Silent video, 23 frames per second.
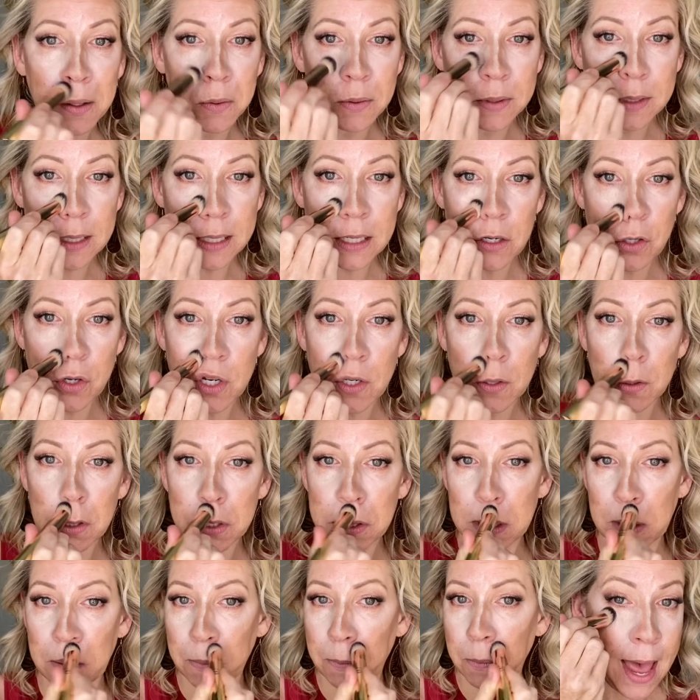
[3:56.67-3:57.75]
issues.
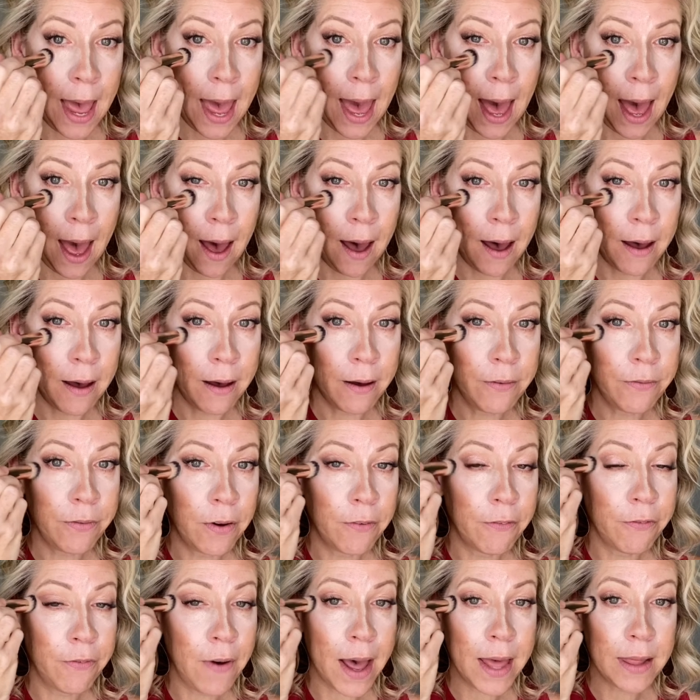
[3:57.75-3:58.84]
I have
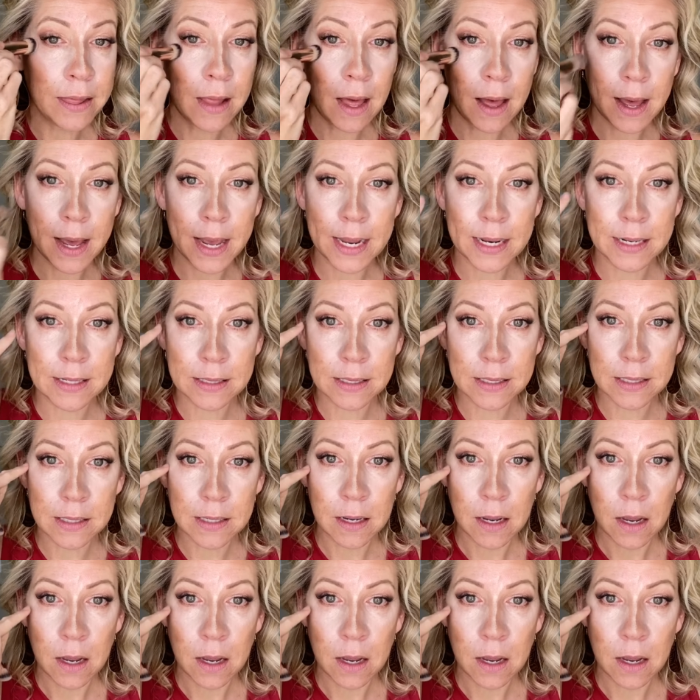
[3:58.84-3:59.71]
fine lines